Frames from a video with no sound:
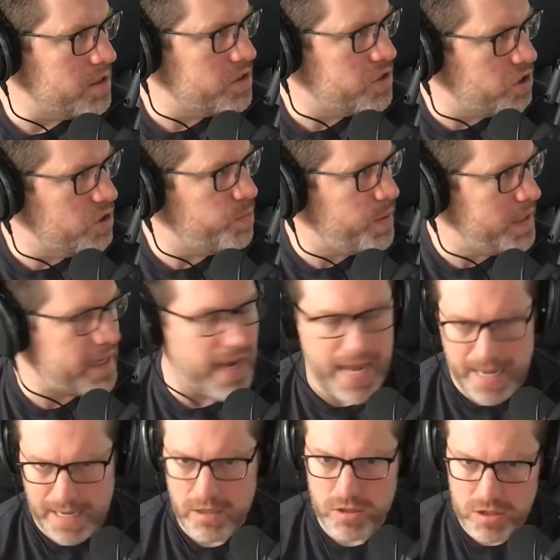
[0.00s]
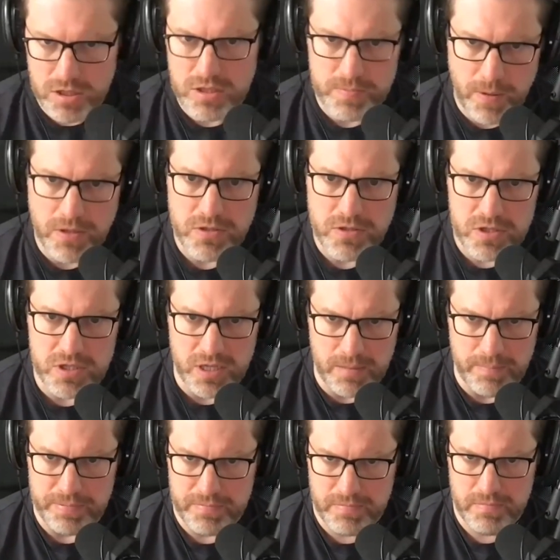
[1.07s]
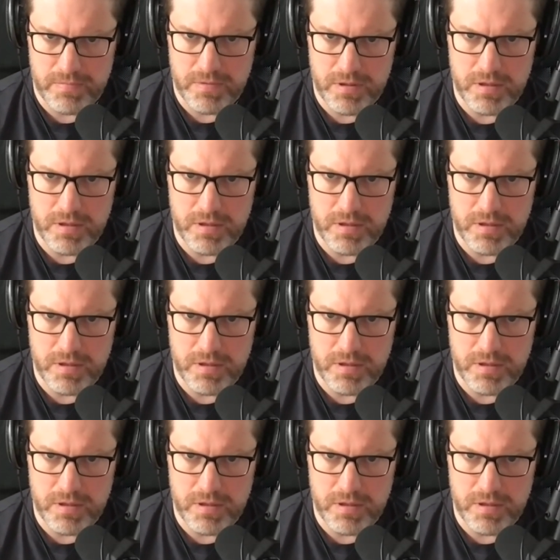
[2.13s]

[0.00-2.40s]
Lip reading: that should be getting good sponsorship